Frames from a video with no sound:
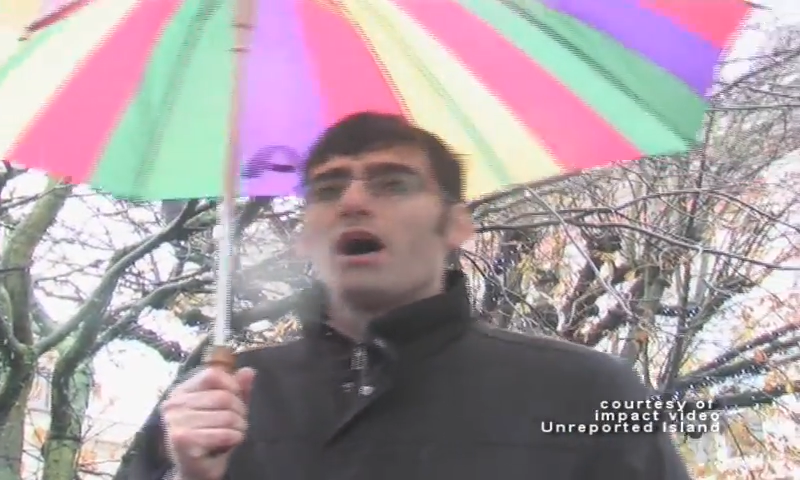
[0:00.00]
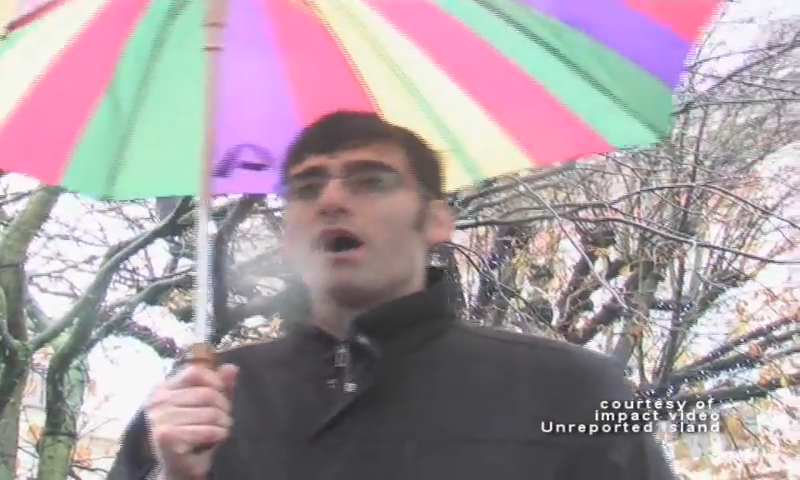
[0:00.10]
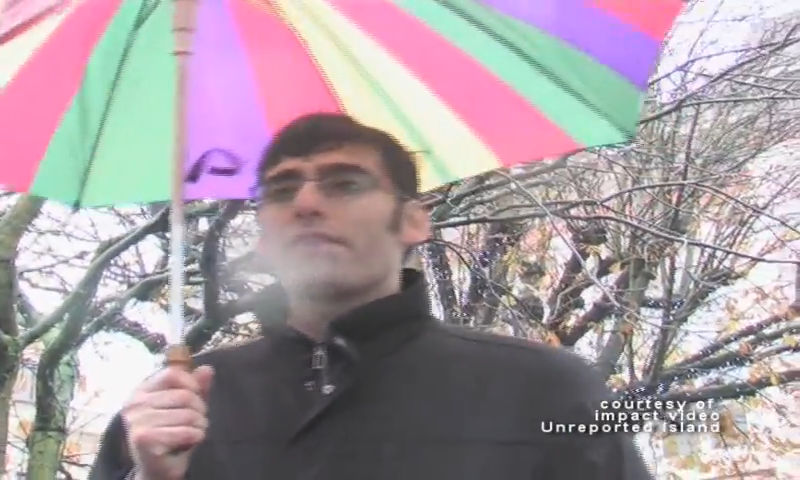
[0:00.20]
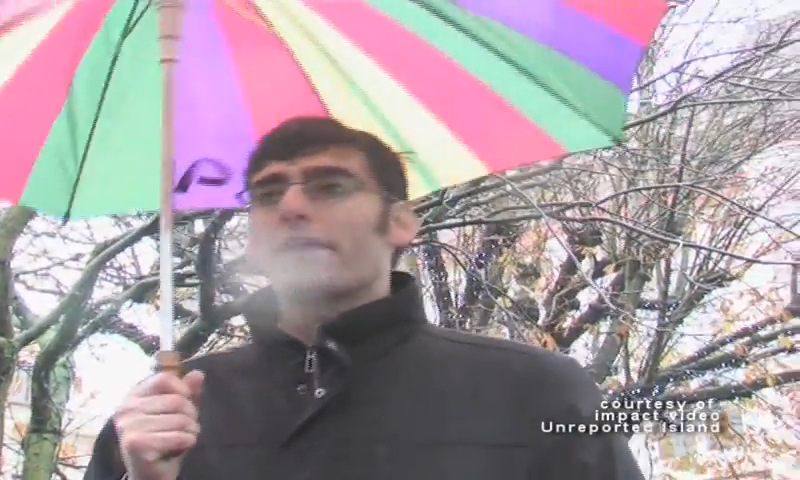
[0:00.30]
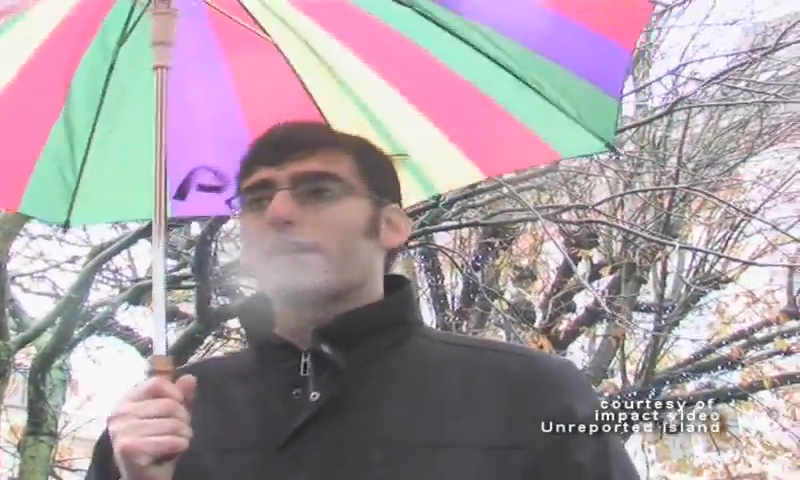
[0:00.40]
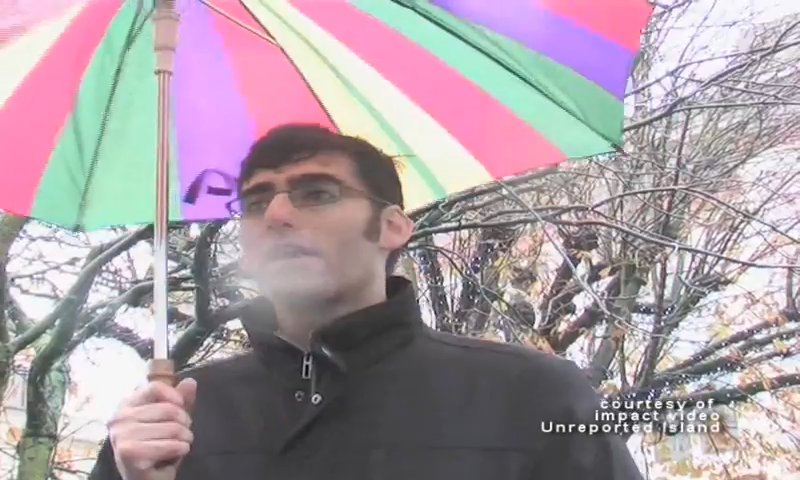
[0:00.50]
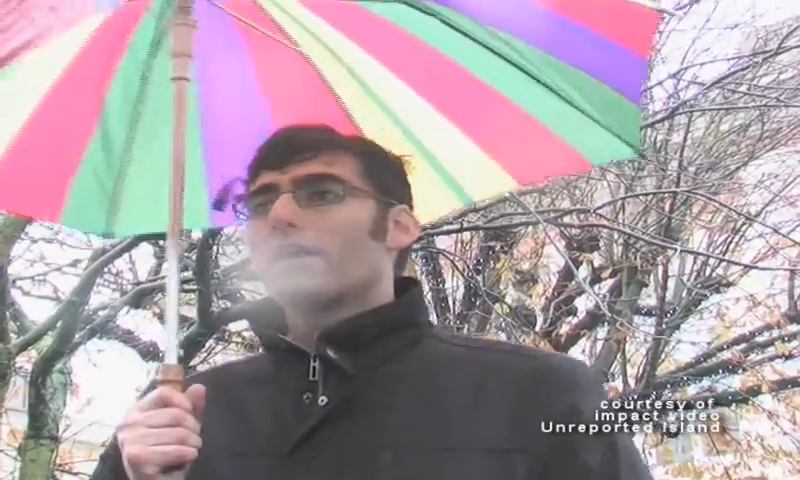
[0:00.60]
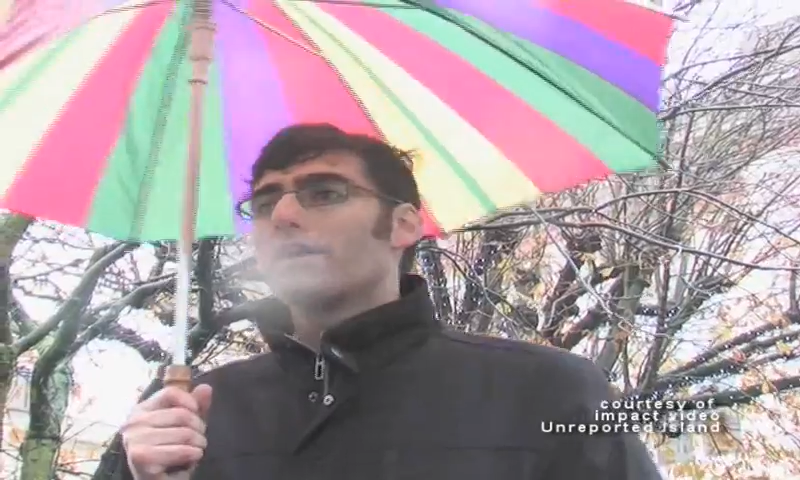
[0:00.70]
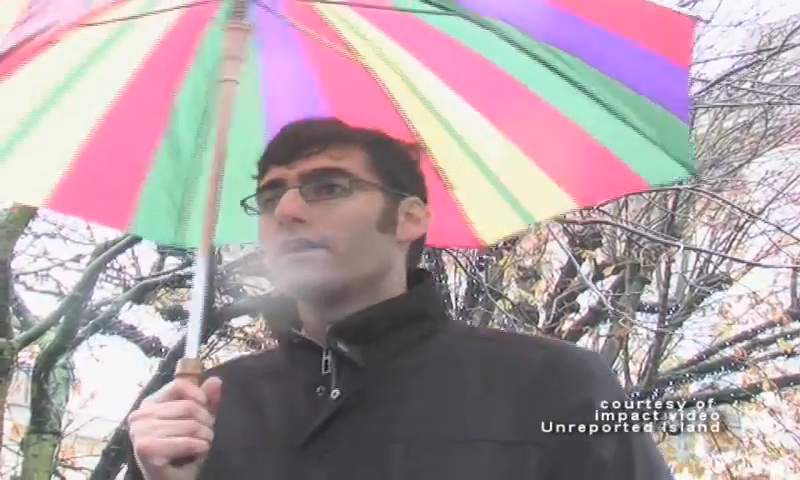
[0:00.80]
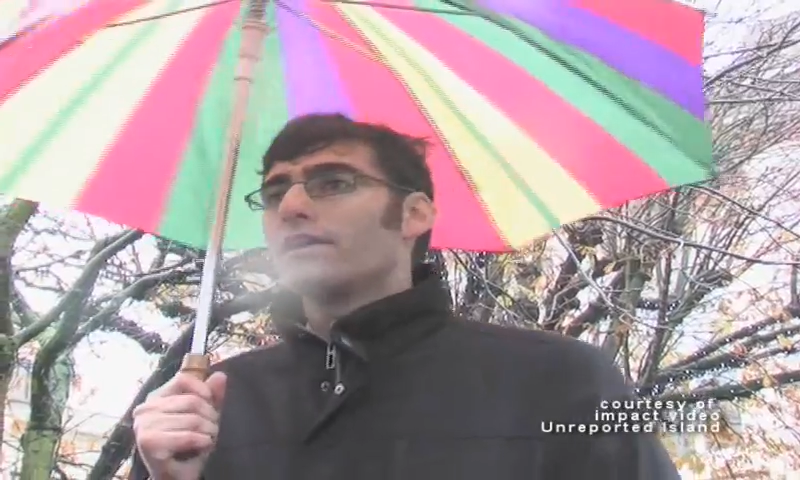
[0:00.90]
I think
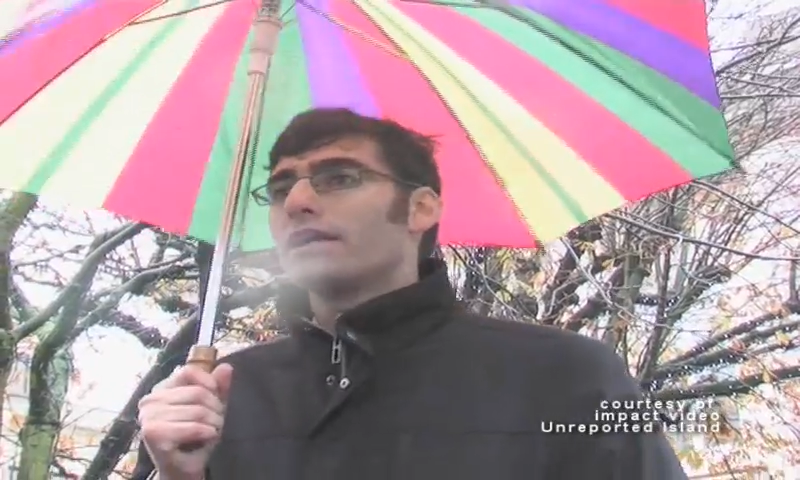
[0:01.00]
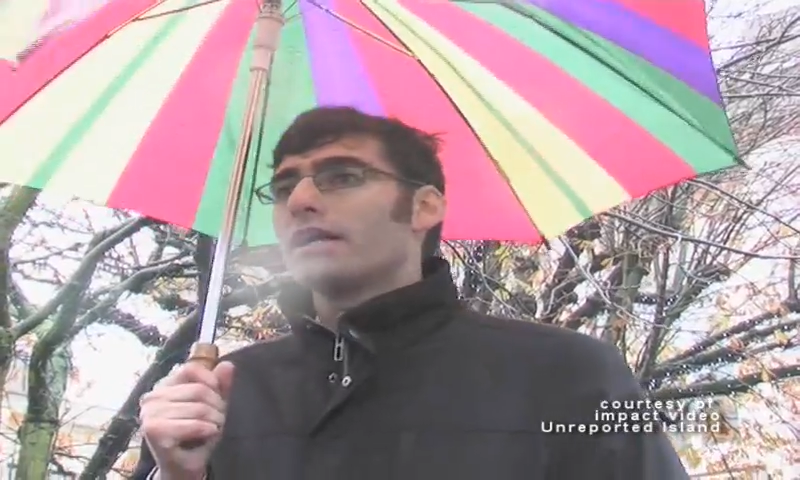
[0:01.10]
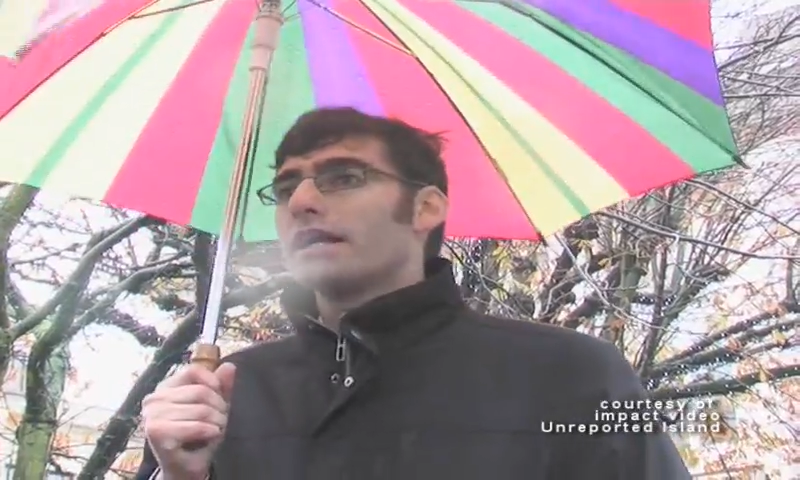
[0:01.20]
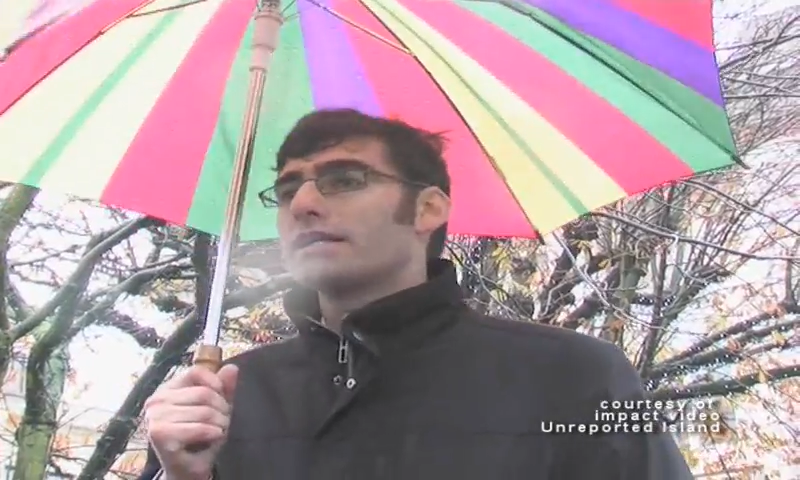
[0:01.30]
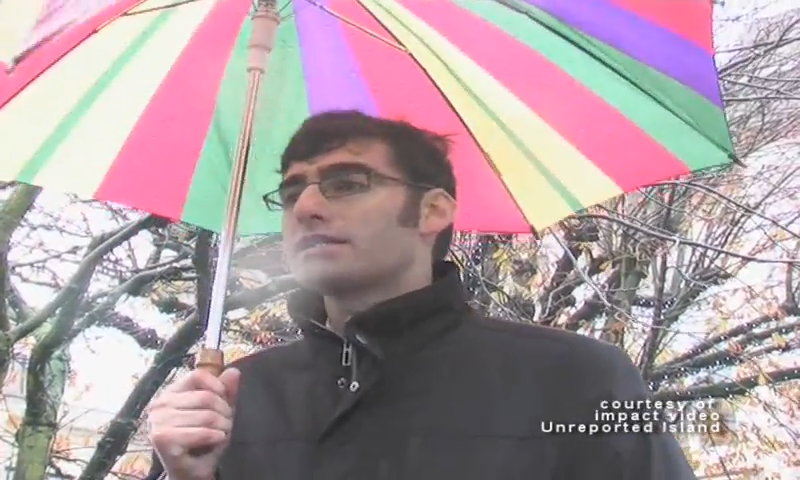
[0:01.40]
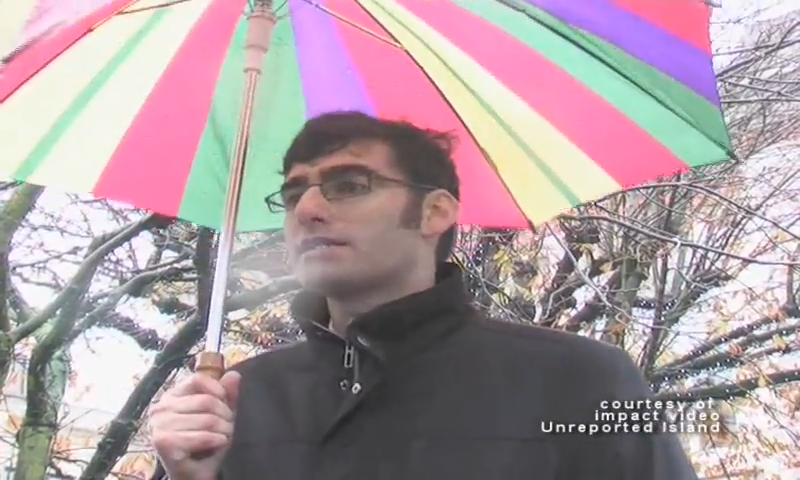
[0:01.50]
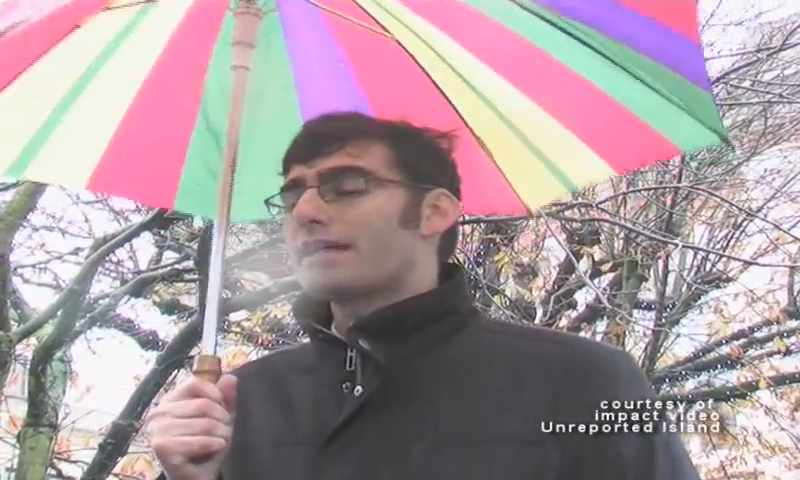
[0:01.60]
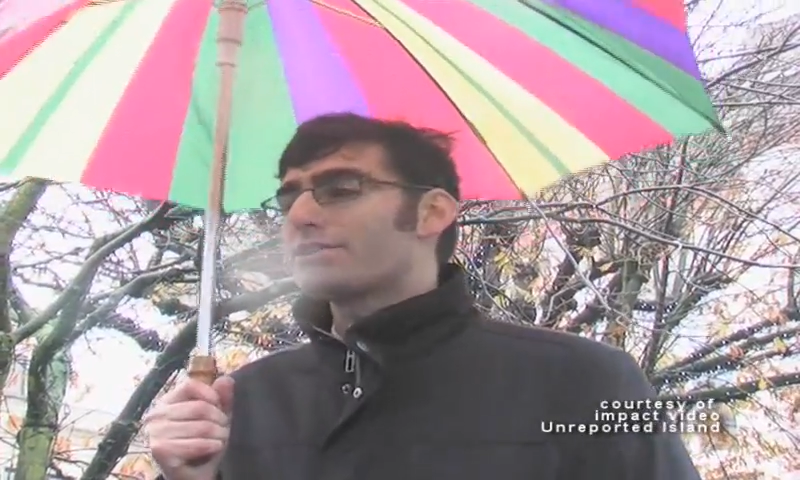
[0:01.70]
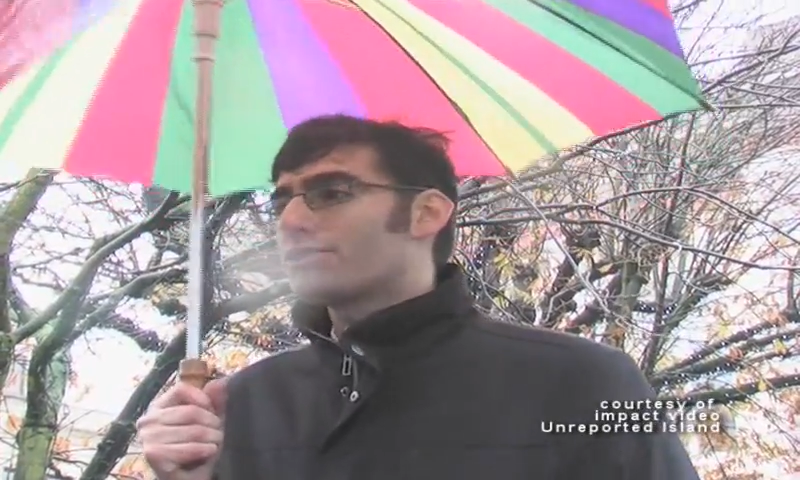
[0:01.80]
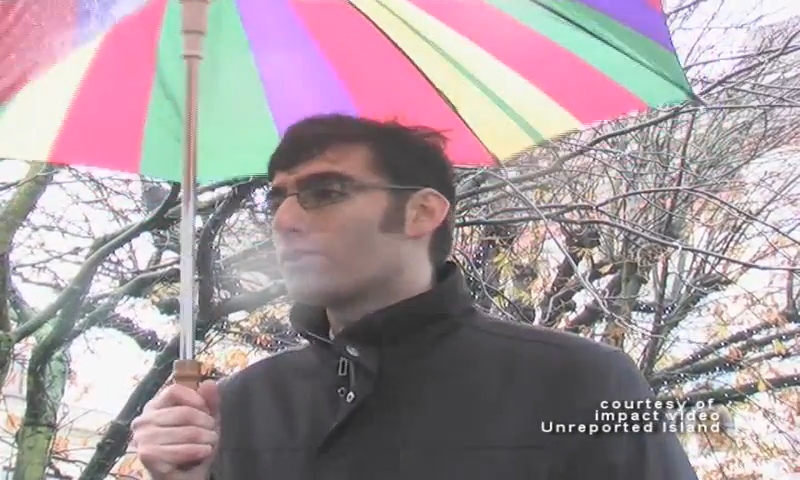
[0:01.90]
it's
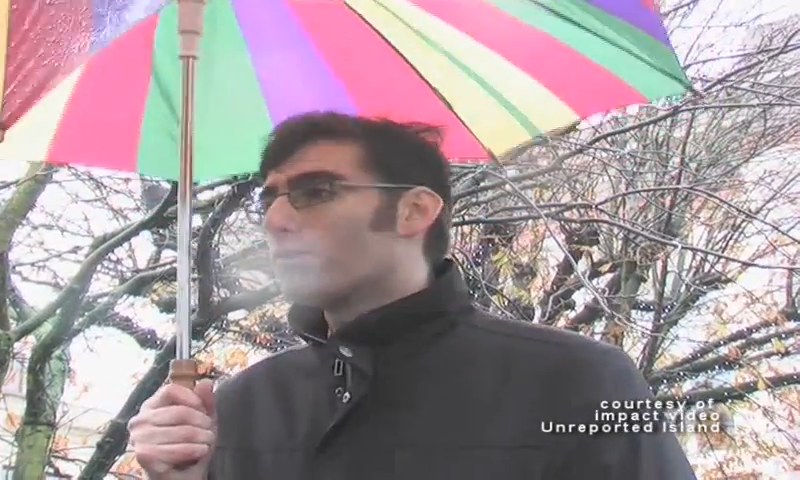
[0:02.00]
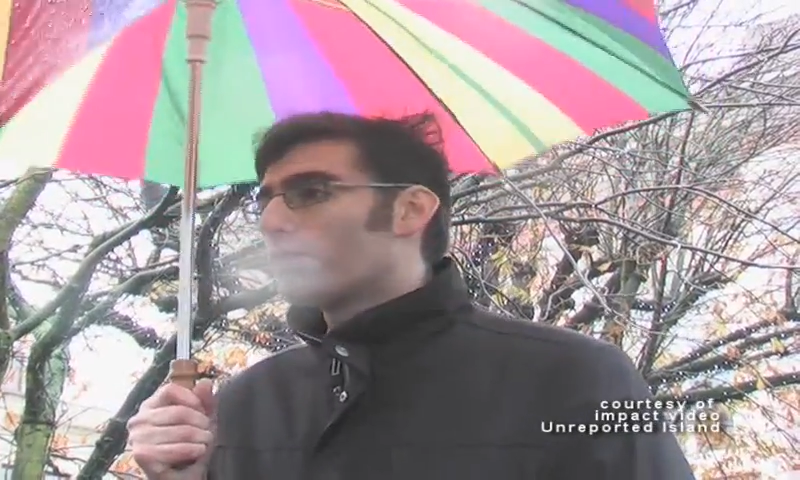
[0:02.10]
essential